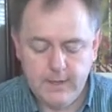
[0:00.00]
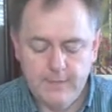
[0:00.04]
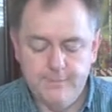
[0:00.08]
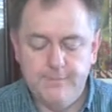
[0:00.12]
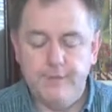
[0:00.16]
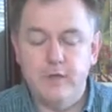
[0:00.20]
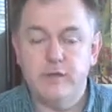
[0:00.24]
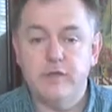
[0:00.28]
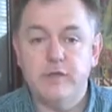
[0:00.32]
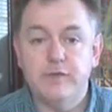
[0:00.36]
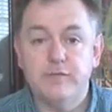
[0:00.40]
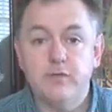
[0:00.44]

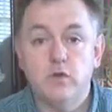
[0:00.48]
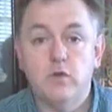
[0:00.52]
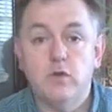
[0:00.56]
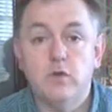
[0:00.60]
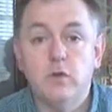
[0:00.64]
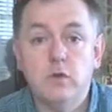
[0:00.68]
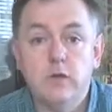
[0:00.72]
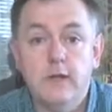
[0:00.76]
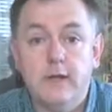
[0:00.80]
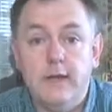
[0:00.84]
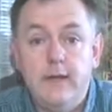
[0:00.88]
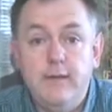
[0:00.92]
First of
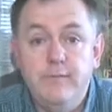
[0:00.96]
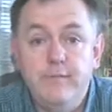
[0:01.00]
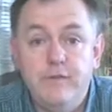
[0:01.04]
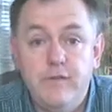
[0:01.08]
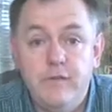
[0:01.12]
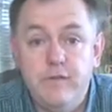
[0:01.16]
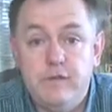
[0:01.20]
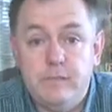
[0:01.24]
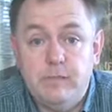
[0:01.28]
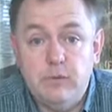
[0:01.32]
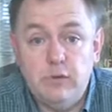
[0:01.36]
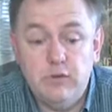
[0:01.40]
all,
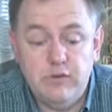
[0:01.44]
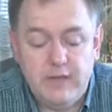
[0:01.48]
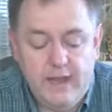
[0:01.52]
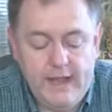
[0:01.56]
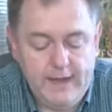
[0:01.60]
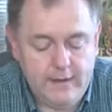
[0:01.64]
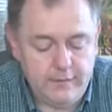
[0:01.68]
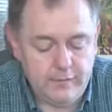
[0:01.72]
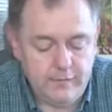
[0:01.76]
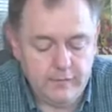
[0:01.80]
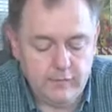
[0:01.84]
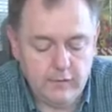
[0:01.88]
invisible
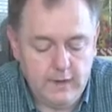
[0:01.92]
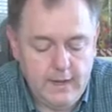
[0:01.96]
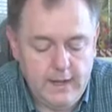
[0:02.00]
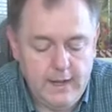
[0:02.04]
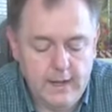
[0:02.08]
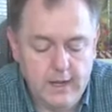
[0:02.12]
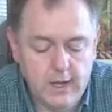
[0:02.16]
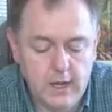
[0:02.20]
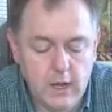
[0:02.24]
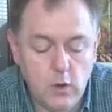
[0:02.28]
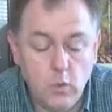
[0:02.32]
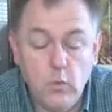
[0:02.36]
decks,
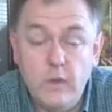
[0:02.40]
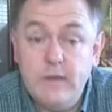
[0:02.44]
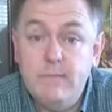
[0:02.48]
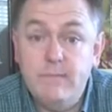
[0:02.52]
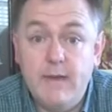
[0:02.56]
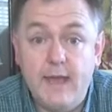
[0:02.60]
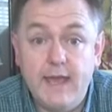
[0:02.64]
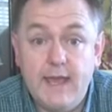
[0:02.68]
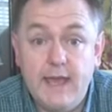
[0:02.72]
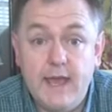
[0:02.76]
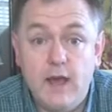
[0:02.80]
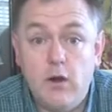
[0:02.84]
we
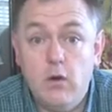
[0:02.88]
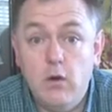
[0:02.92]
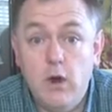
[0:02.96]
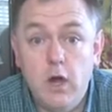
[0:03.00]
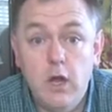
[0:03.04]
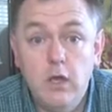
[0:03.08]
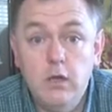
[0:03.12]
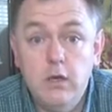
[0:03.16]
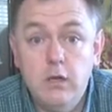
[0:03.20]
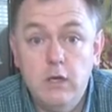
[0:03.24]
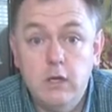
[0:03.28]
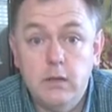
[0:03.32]
make our
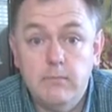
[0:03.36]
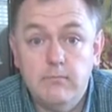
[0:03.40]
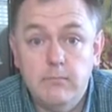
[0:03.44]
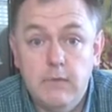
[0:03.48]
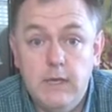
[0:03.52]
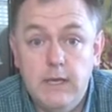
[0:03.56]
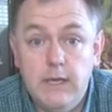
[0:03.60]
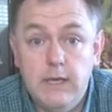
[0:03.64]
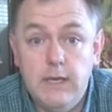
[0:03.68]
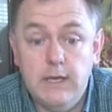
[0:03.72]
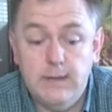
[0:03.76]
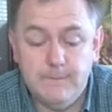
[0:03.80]
own
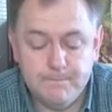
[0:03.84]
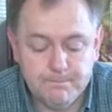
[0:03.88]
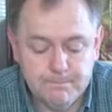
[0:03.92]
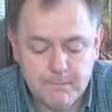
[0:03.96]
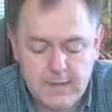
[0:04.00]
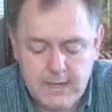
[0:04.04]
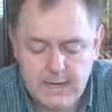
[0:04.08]
here.